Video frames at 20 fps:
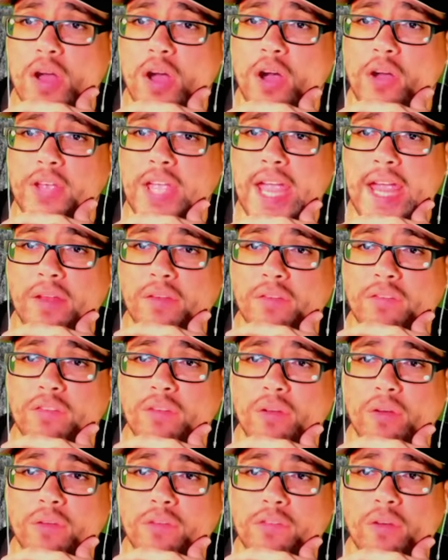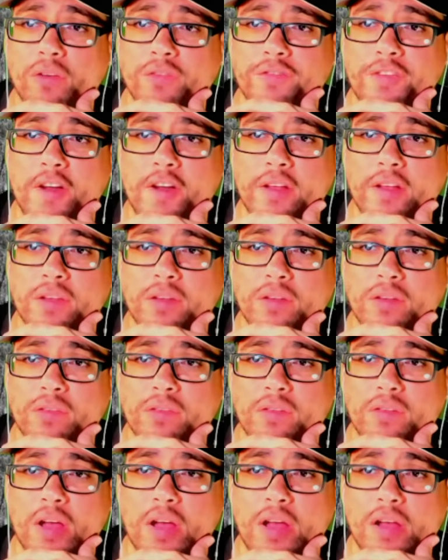Okay, so so far this
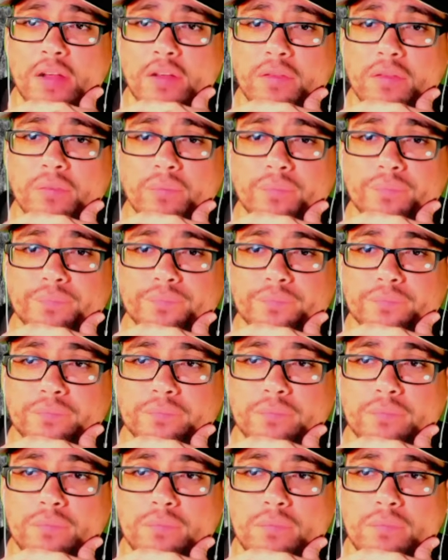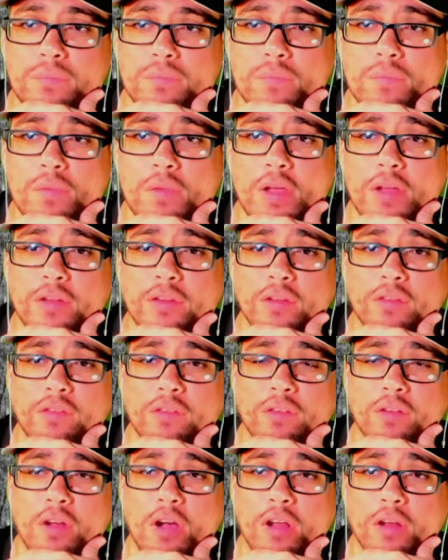is uh this
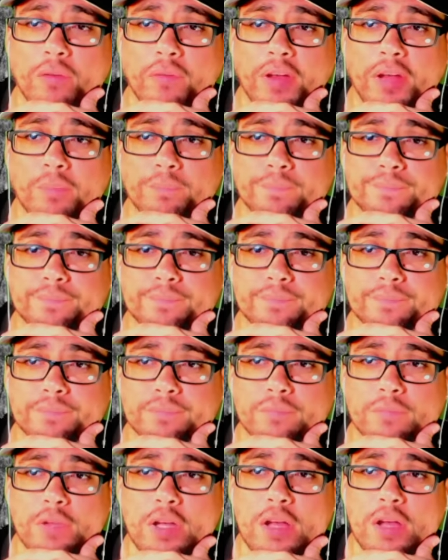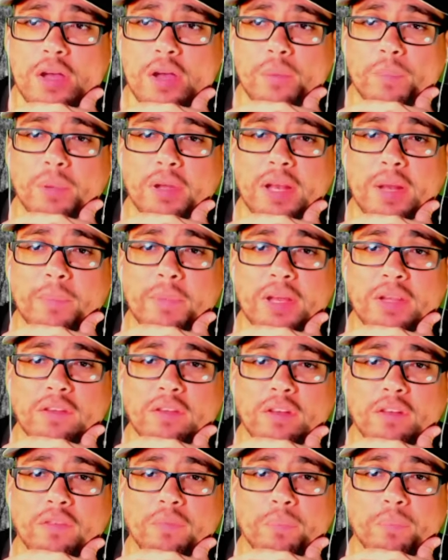is all of it. But let me
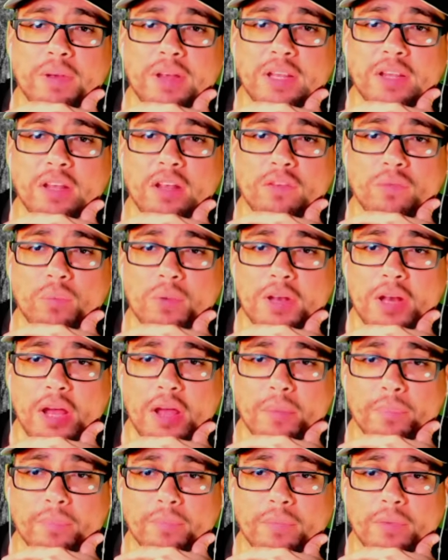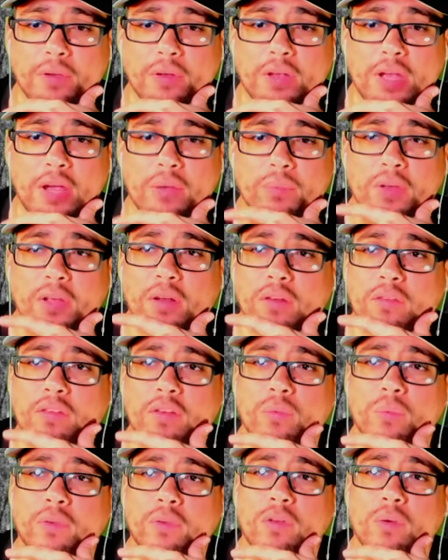just bring this one up. Okay, we're gonna
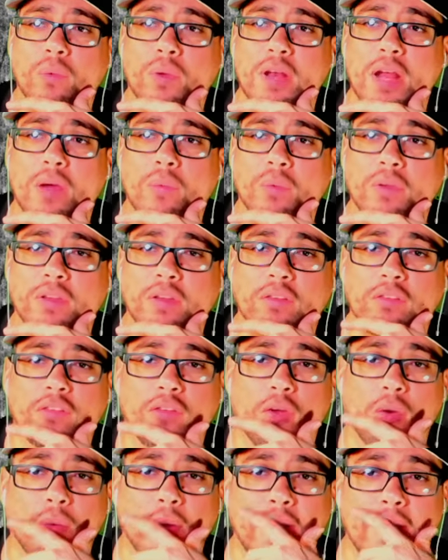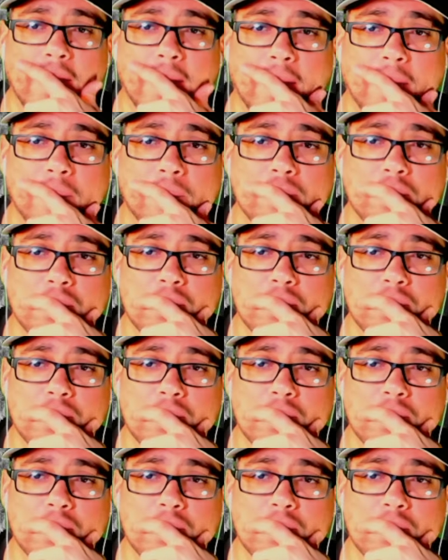see what's going on with this story here.